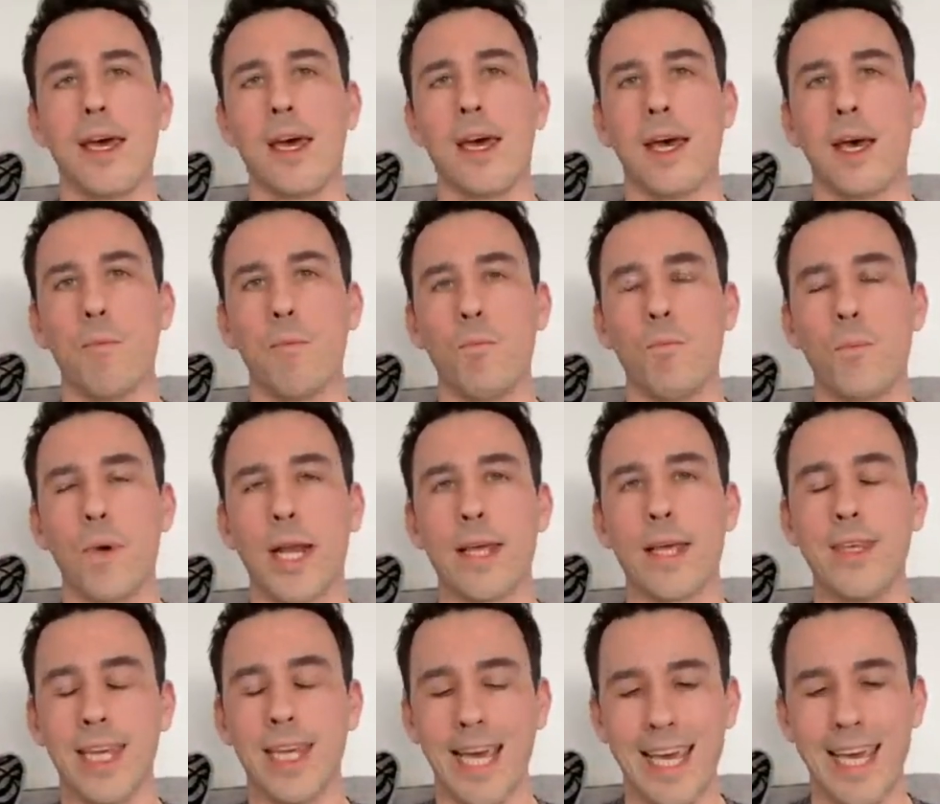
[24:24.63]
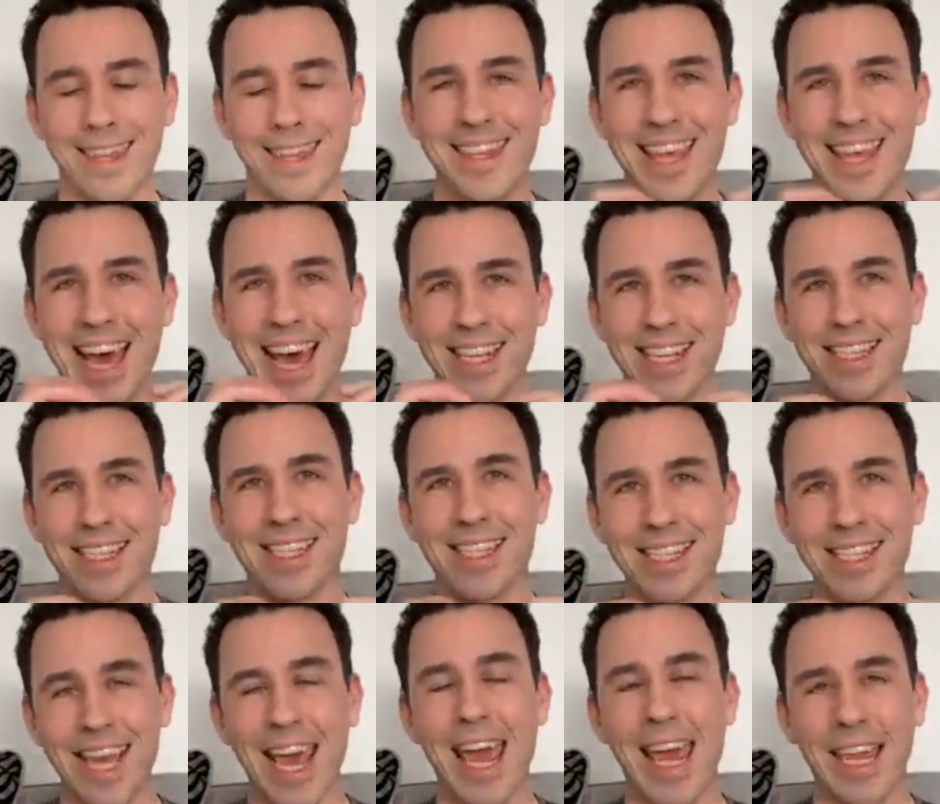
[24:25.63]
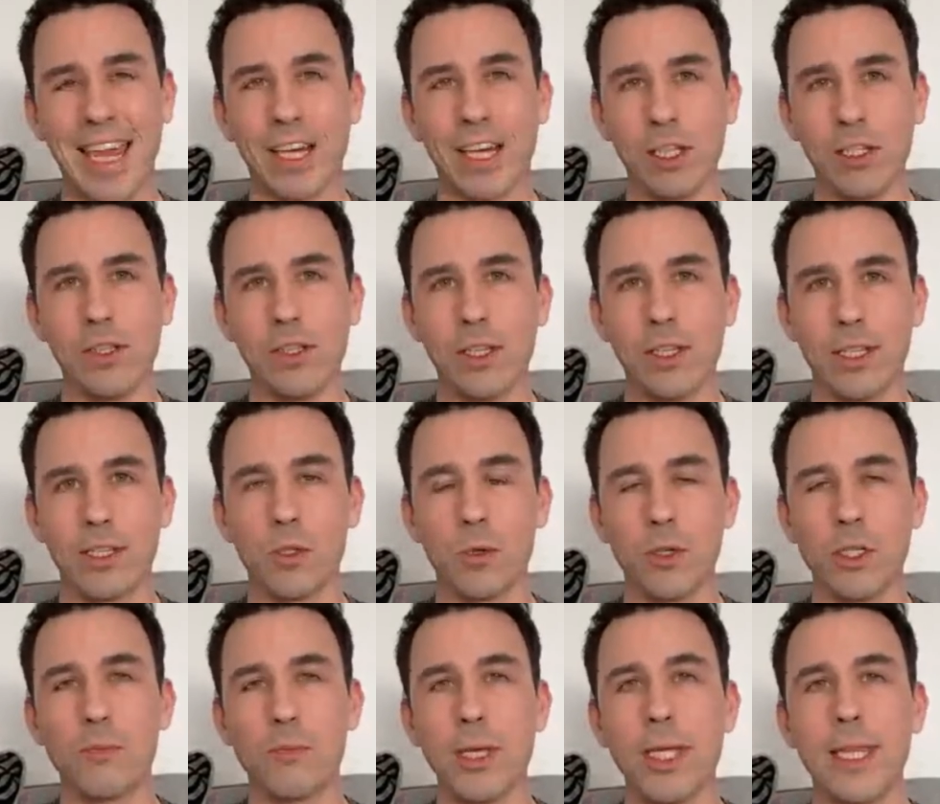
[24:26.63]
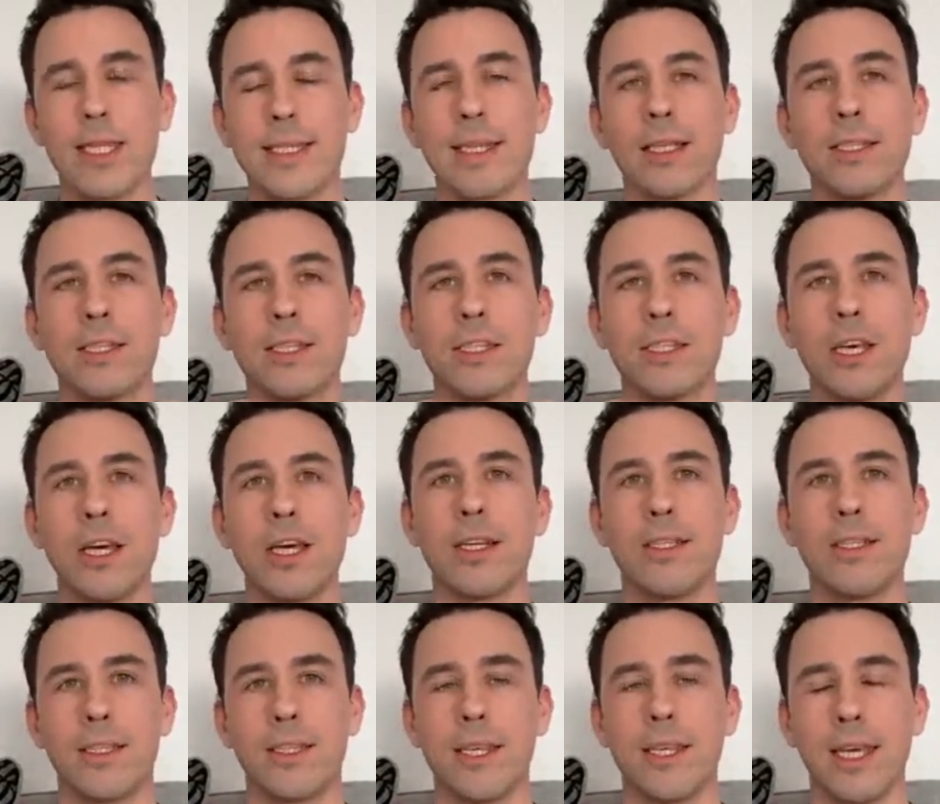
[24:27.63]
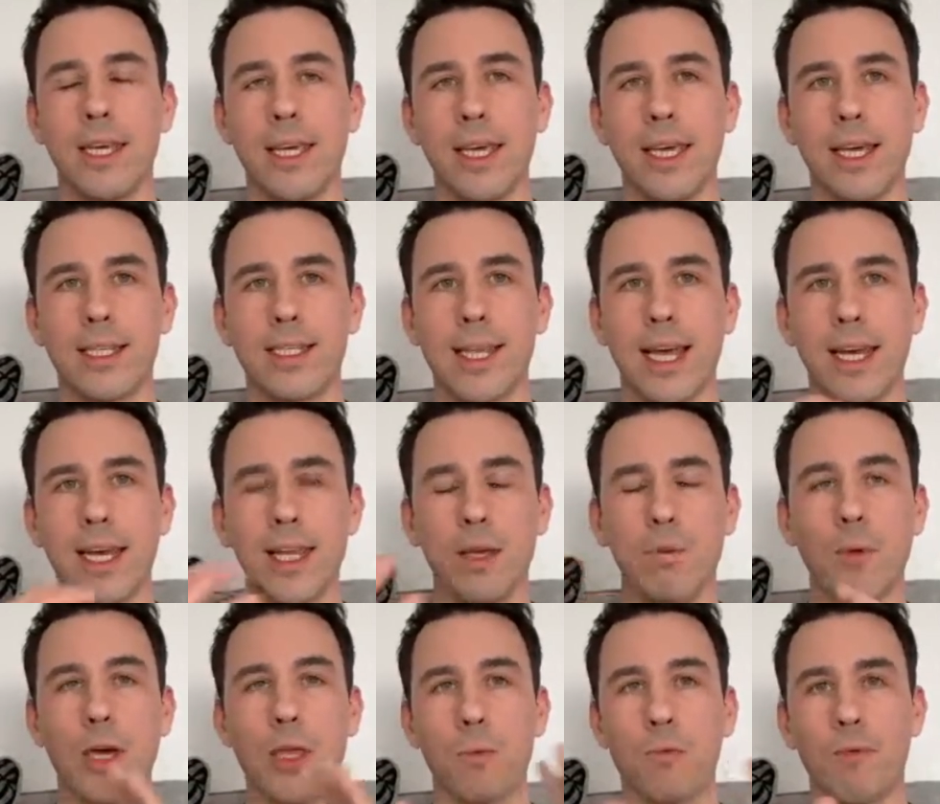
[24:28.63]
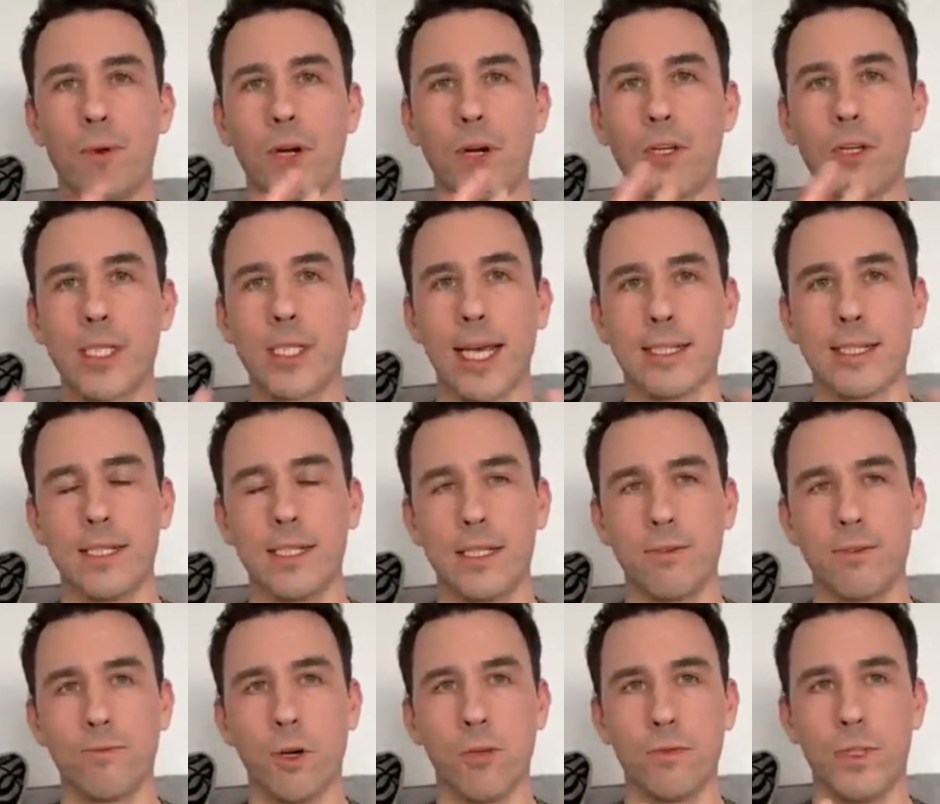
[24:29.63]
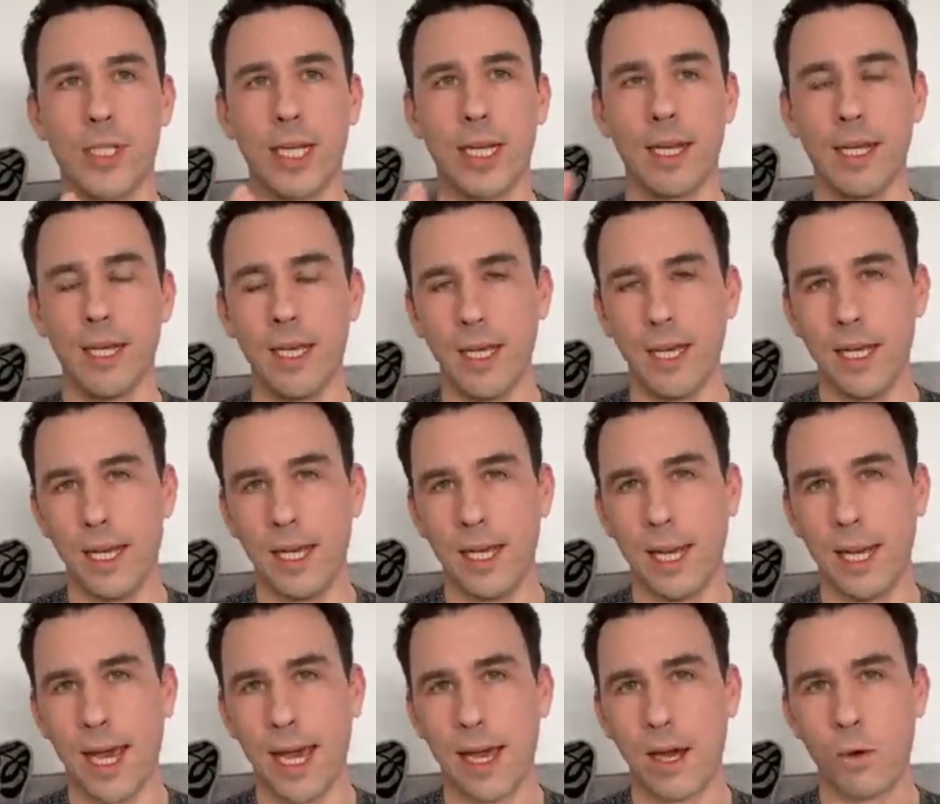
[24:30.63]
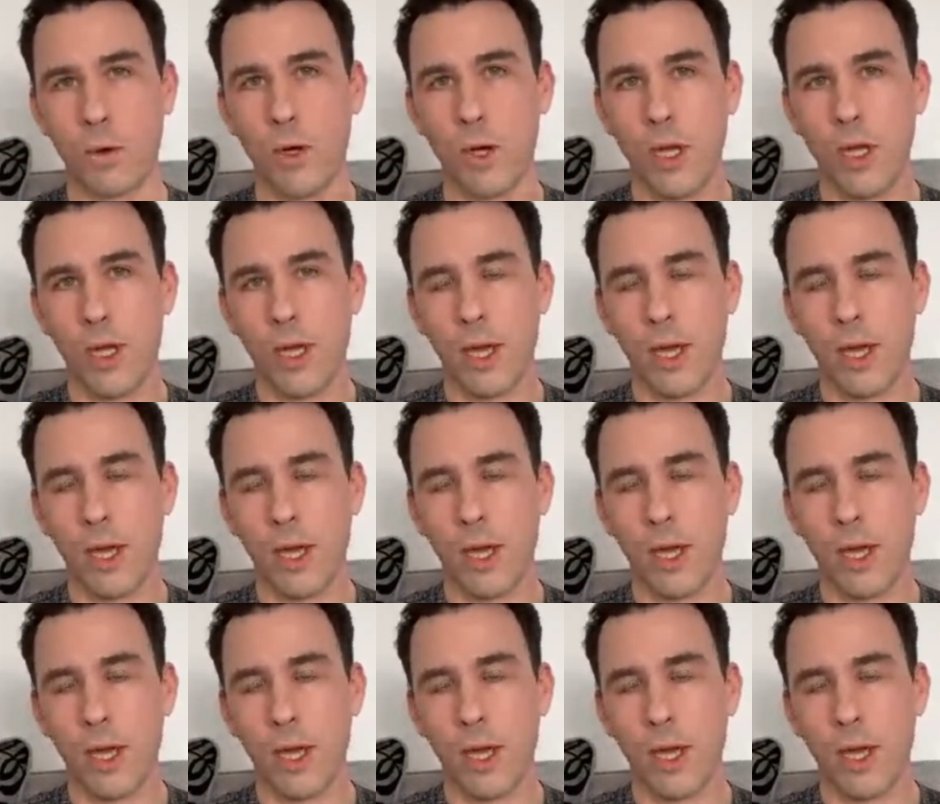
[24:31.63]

But I think at that scale, there's always been this uncertainty exactly about the processes involved in how